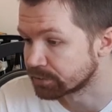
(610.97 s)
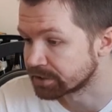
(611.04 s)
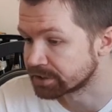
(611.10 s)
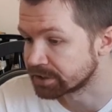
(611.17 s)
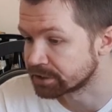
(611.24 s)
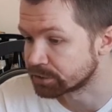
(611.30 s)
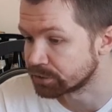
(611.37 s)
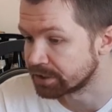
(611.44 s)
was
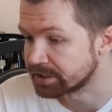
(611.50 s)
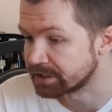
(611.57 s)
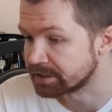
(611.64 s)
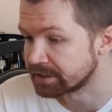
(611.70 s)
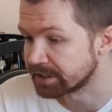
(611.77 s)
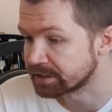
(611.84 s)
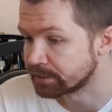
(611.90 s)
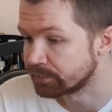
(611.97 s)
destroyed in
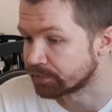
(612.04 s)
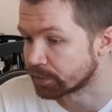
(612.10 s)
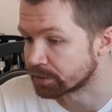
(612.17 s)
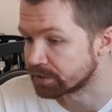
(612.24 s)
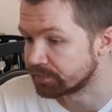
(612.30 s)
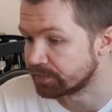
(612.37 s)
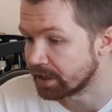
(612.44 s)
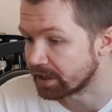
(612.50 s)

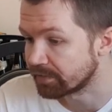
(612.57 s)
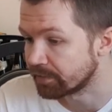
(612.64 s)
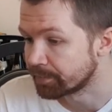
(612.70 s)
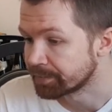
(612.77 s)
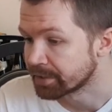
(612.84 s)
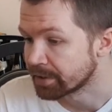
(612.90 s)
1945.